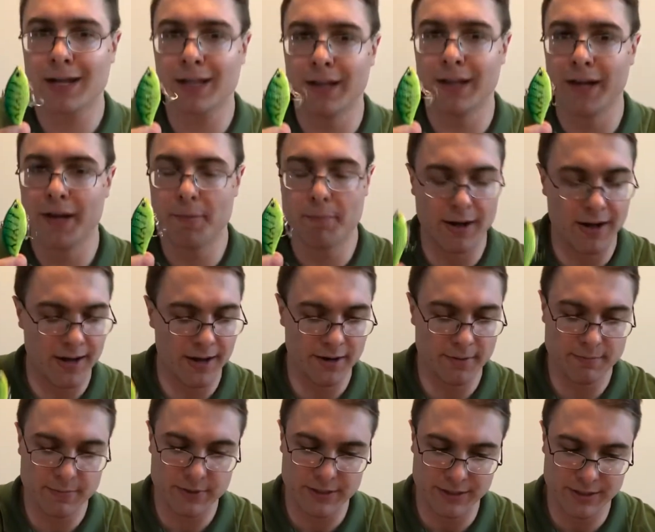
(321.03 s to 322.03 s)
clay
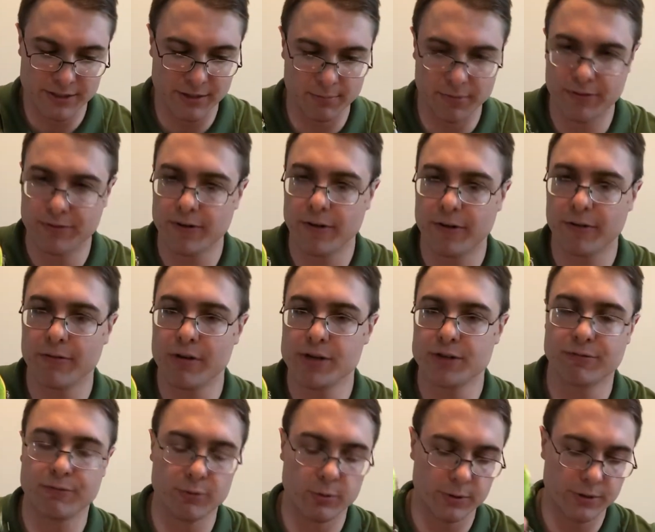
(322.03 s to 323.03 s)
bottoms in some of our
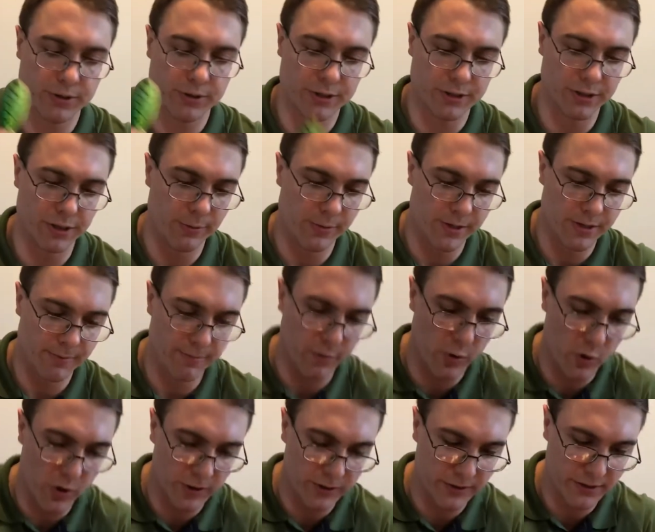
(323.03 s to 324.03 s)
reservoirs, so when
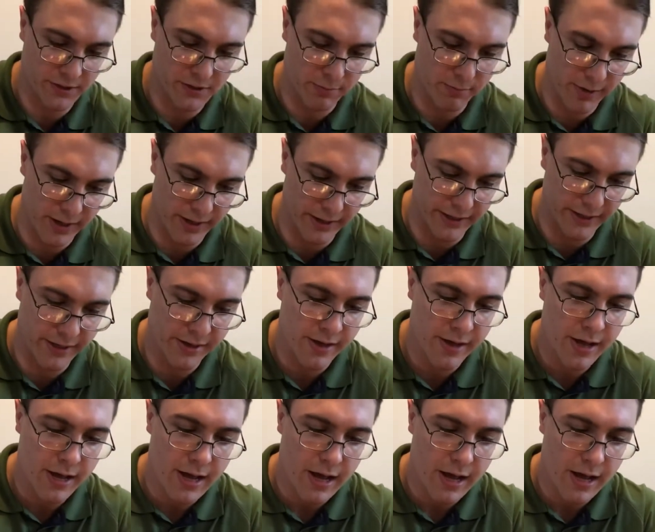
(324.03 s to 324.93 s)
the water gets muddy,